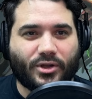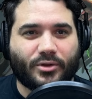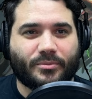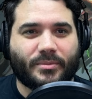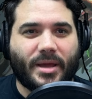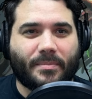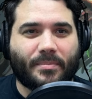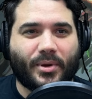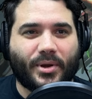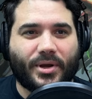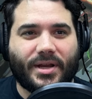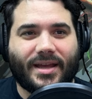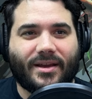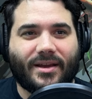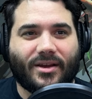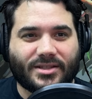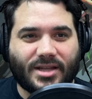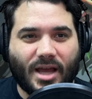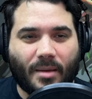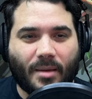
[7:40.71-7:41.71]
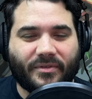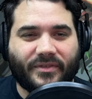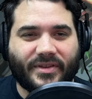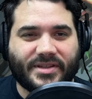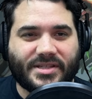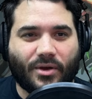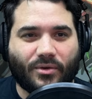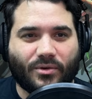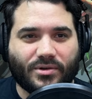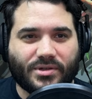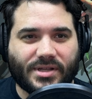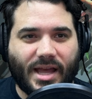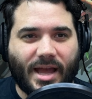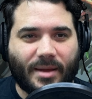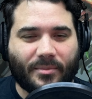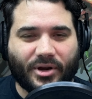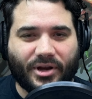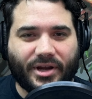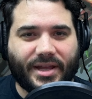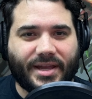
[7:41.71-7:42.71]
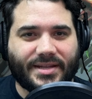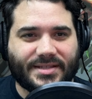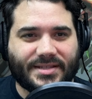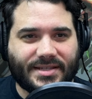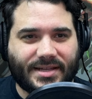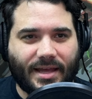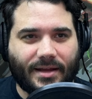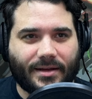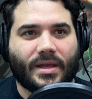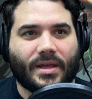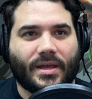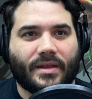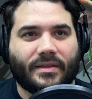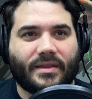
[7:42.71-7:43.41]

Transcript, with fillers: you may put it on top of its owner's library instead.